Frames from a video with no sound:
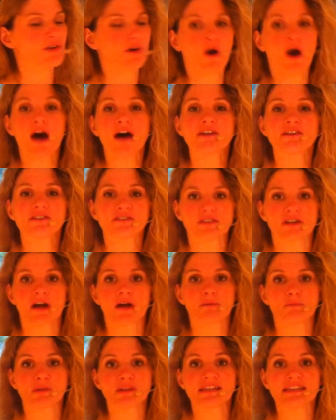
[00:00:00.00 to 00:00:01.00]
honored
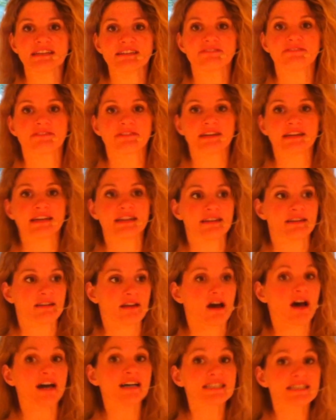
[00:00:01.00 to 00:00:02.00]
our belief in
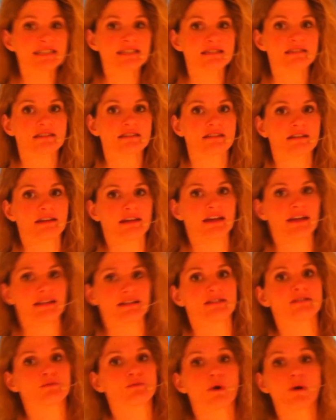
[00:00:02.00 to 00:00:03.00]
us
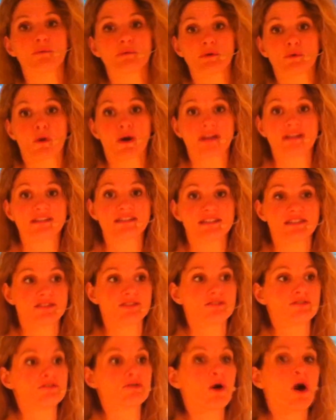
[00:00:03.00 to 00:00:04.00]
and what we wanted
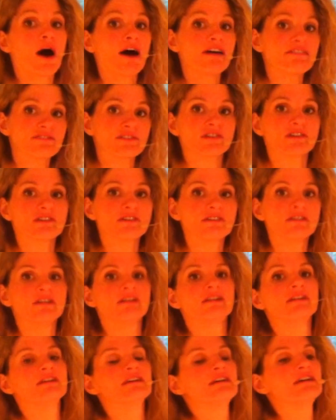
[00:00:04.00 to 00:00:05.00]
to offer
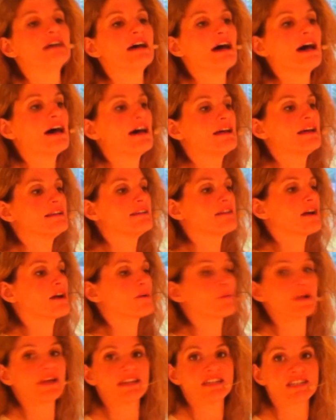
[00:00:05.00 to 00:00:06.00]
and
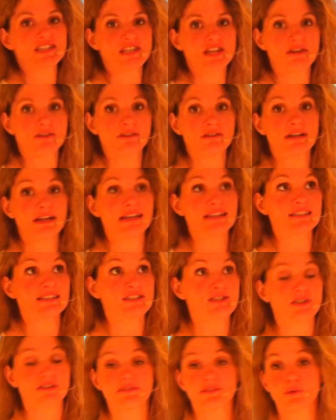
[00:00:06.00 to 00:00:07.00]
our way to share and
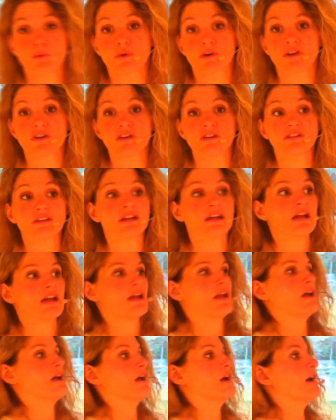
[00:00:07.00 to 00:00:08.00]
serve the world,
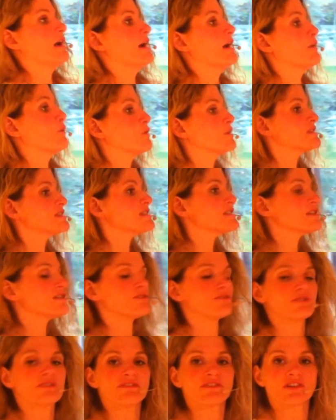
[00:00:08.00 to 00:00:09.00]
once the
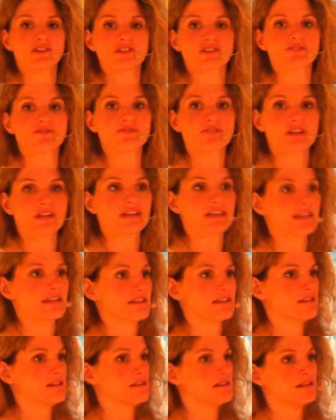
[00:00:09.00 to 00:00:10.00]
universe
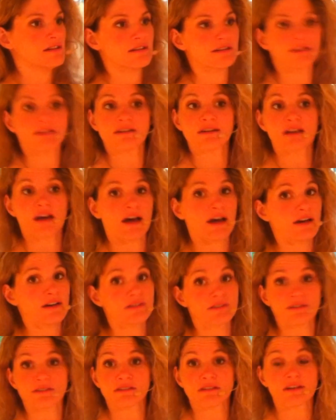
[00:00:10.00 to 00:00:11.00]
really got
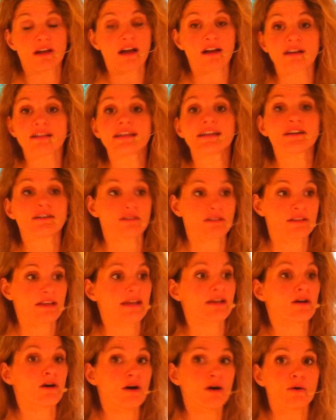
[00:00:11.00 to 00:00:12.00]
clear,
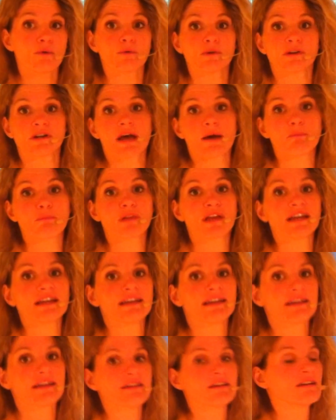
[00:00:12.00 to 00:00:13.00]
like, oh, we're not
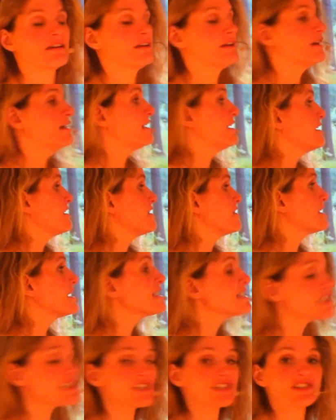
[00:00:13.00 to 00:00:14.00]
playing,
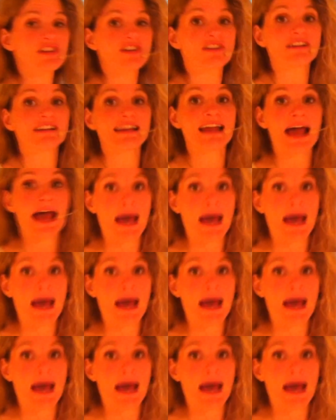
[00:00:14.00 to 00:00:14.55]
things just started